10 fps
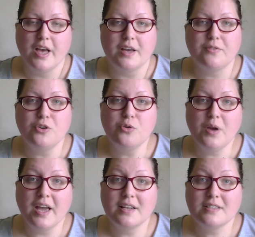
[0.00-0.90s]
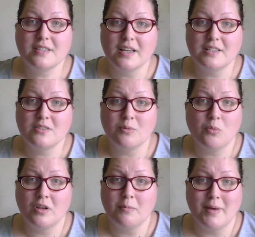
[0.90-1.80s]
If you can't send
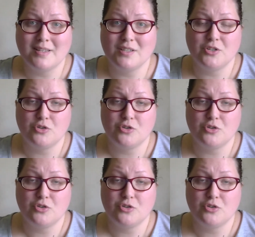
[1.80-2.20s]
someone a message